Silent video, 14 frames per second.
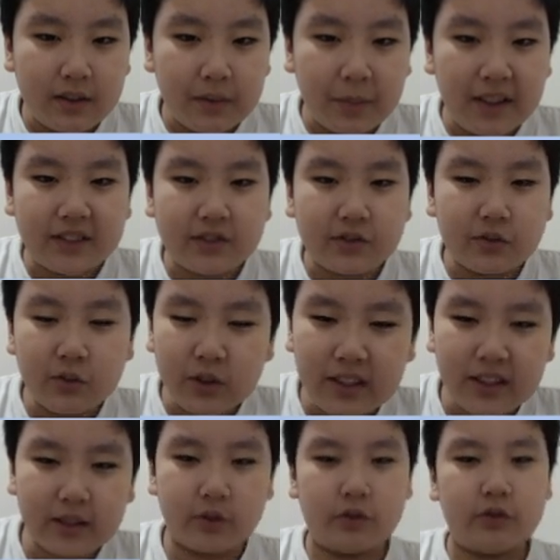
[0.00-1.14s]
But it's
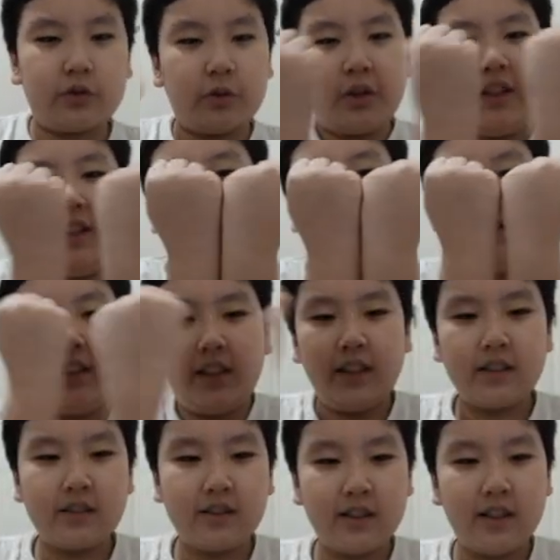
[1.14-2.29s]
really cool. So he does
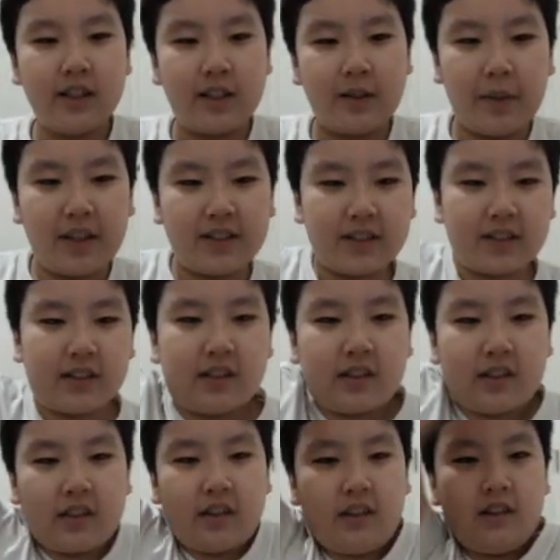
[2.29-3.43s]
this, he makes a
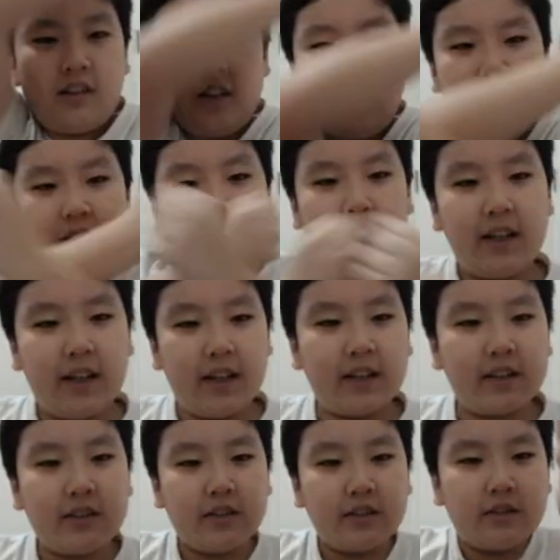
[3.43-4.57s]
circle, and
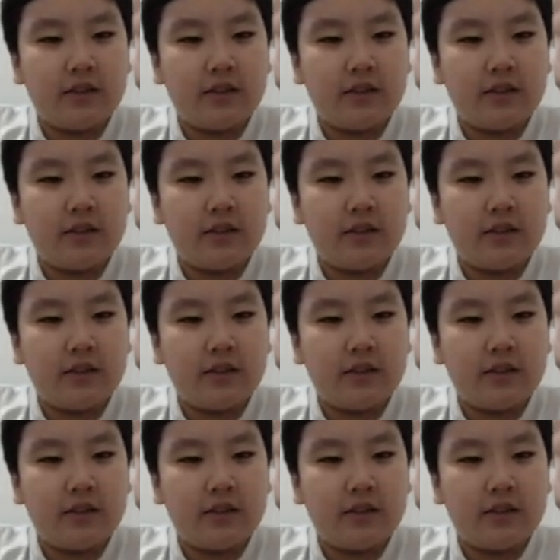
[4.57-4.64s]
then